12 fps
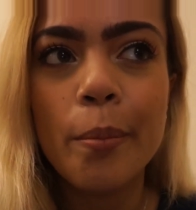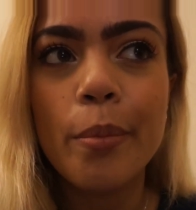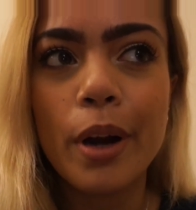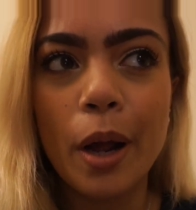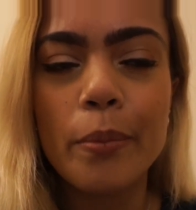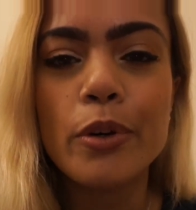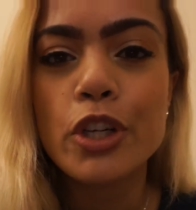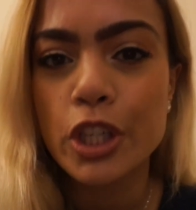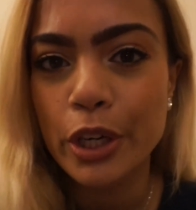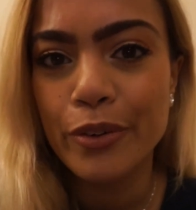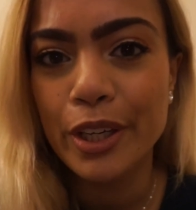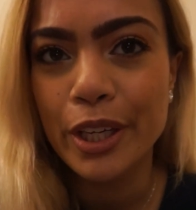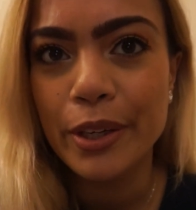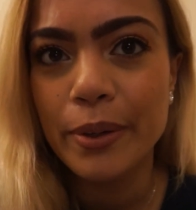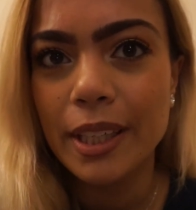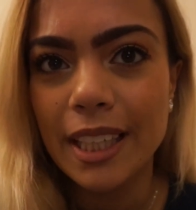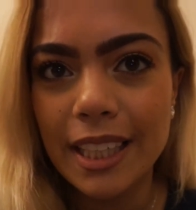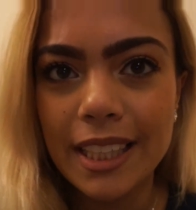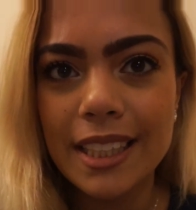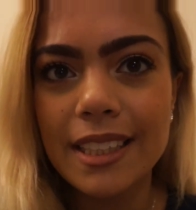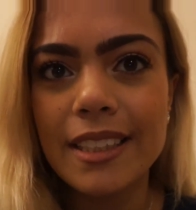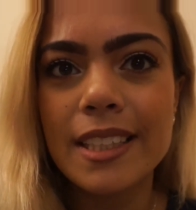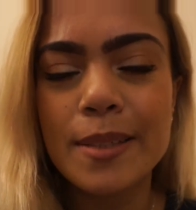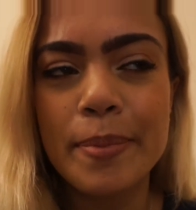but I will show you and like
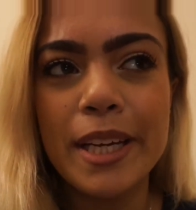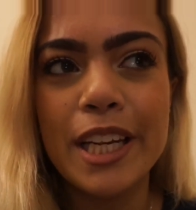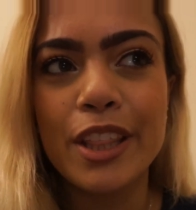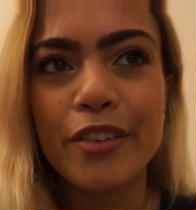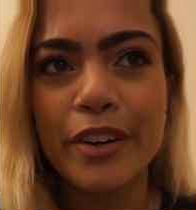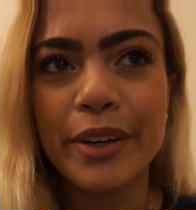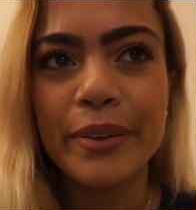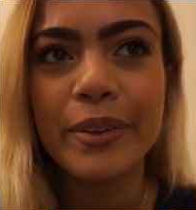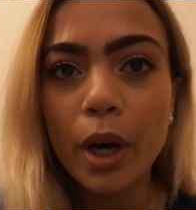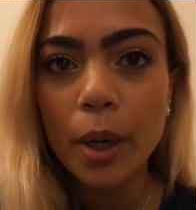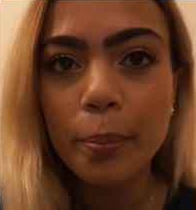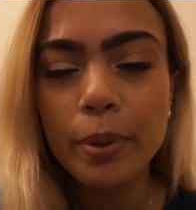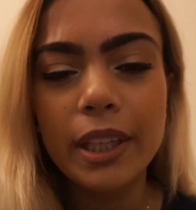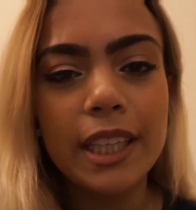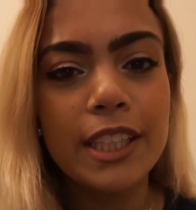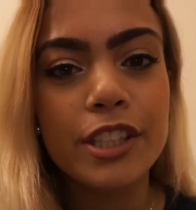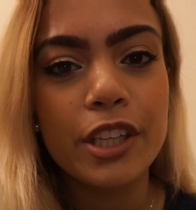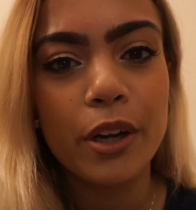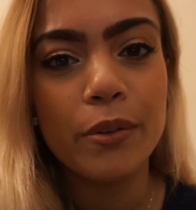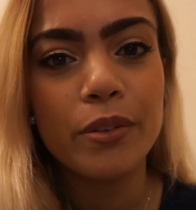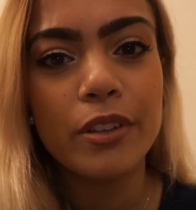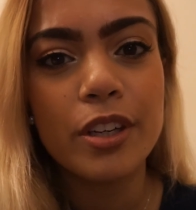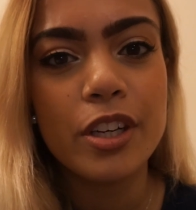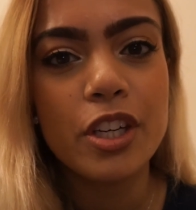speed it through. But please
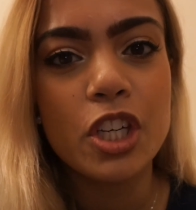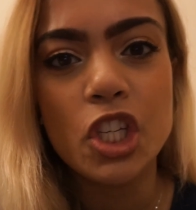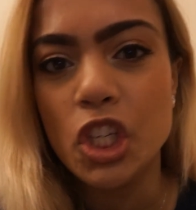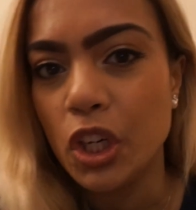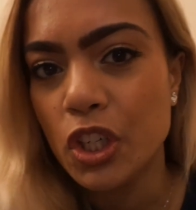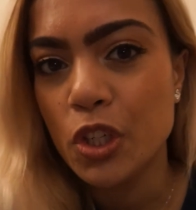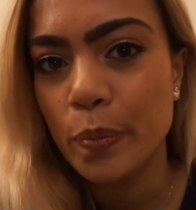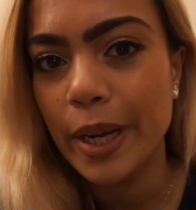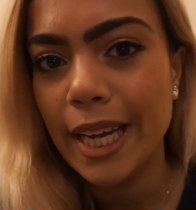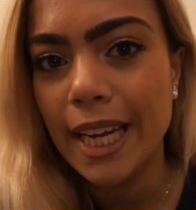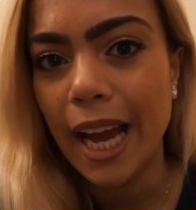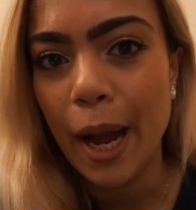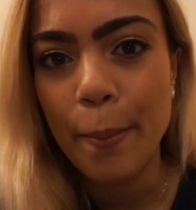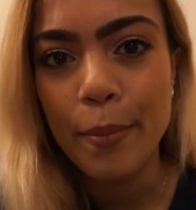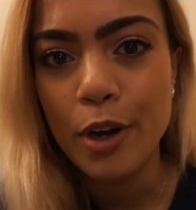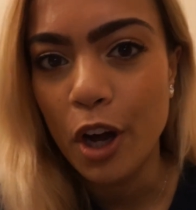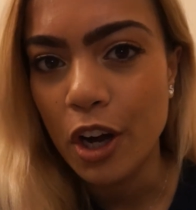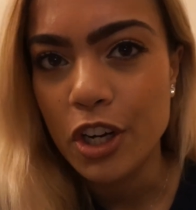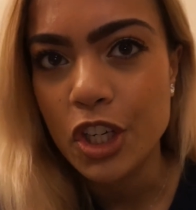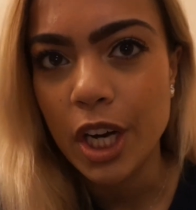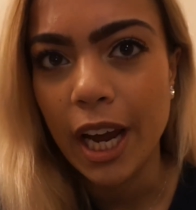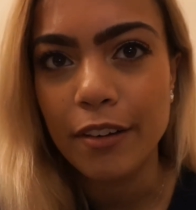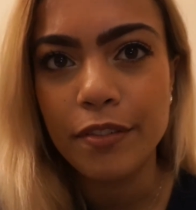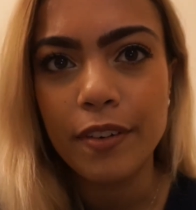don't judge me. I'm not a
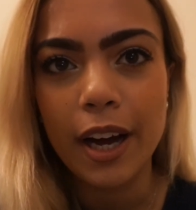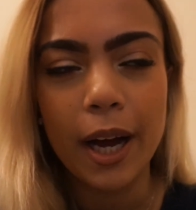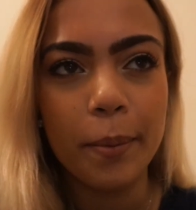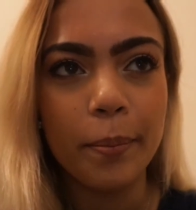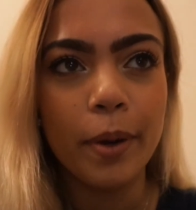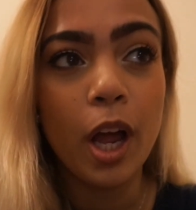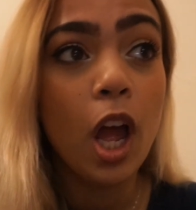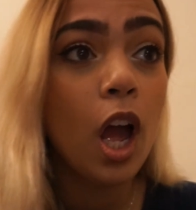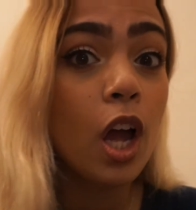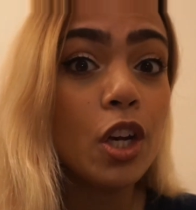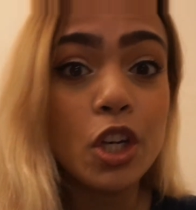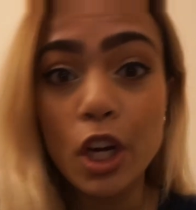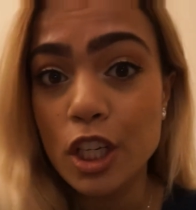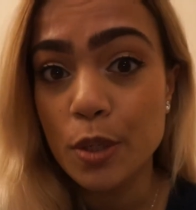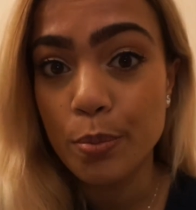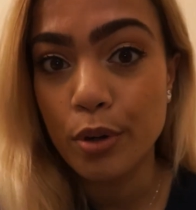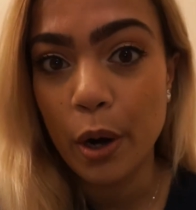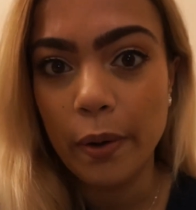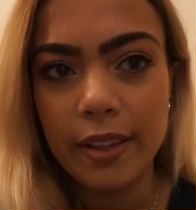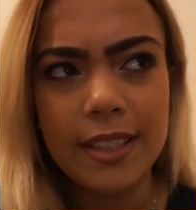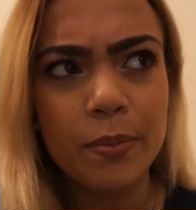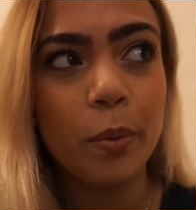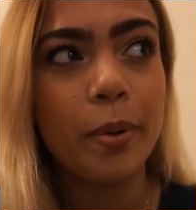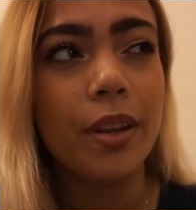chef. I'm not a pro.
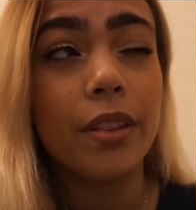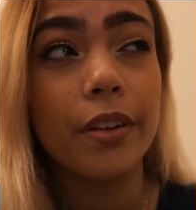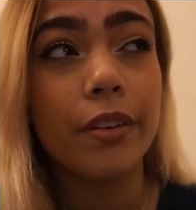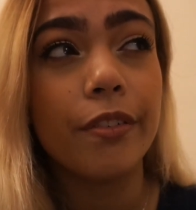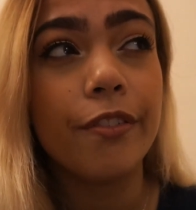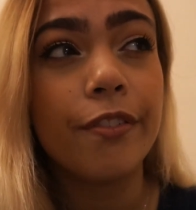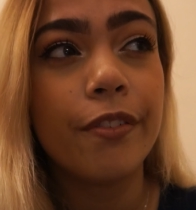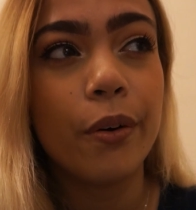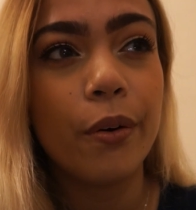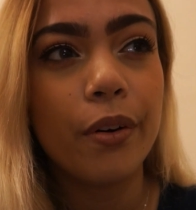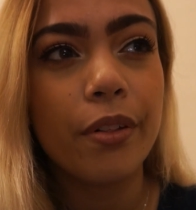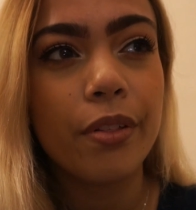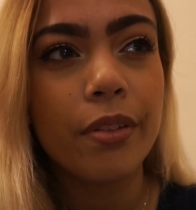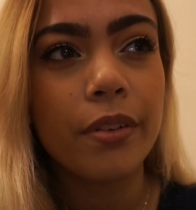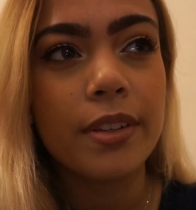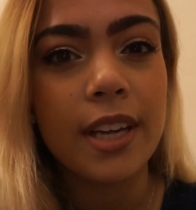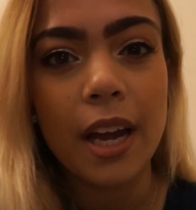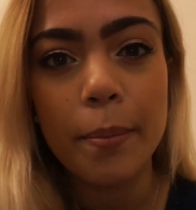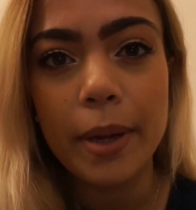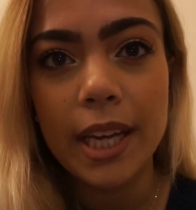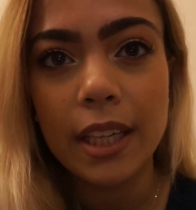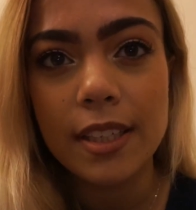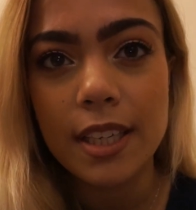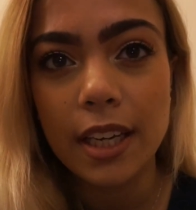This will be the fourth time
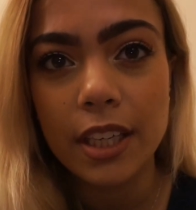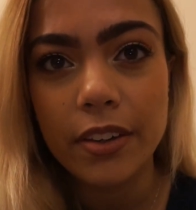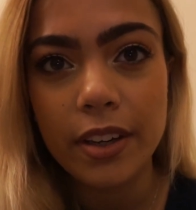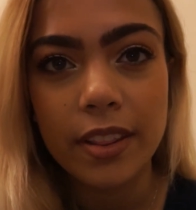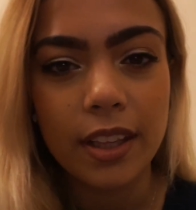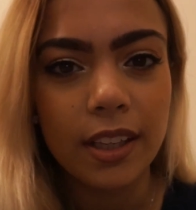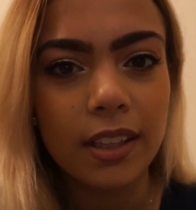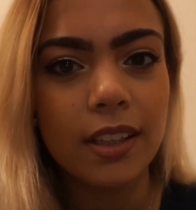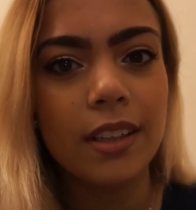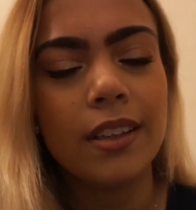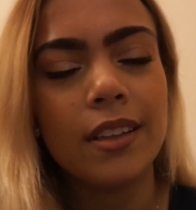making lasagna, I think.